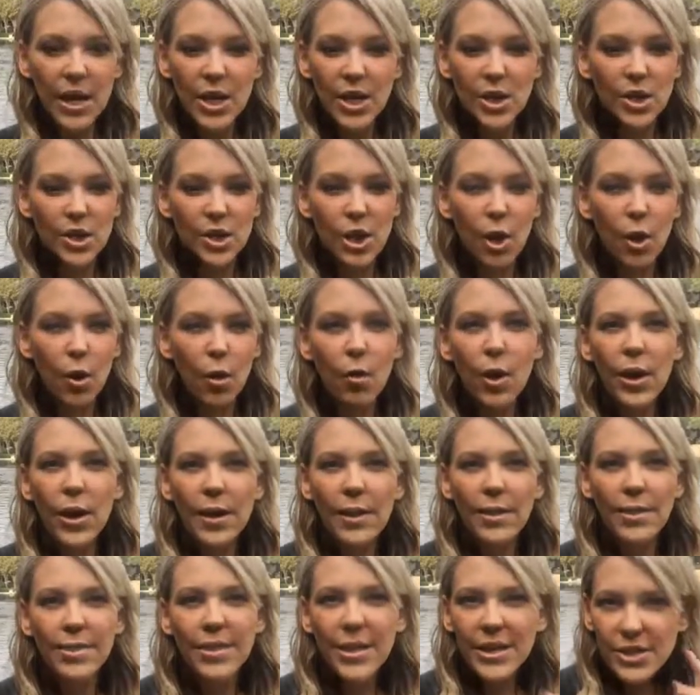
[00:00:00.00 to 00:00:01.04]
So
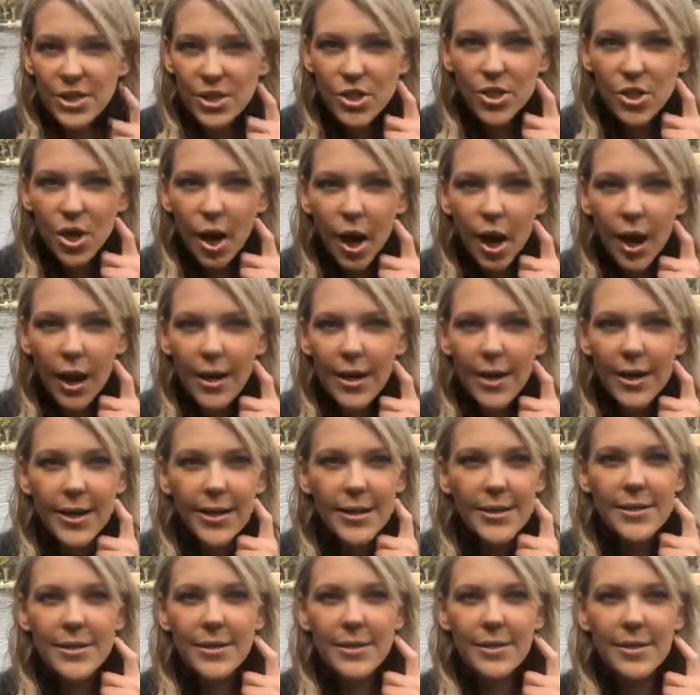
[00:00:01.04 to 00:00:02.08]
this jaw
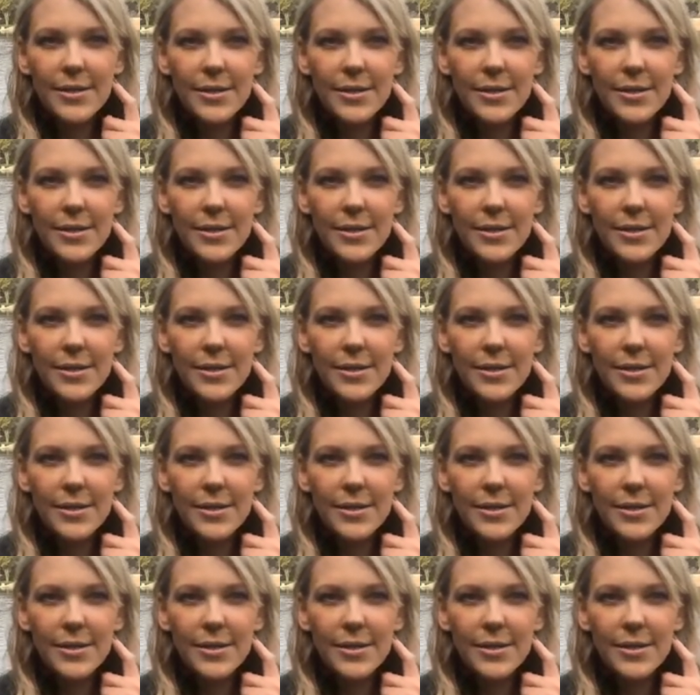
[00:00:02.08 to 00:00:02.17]
is,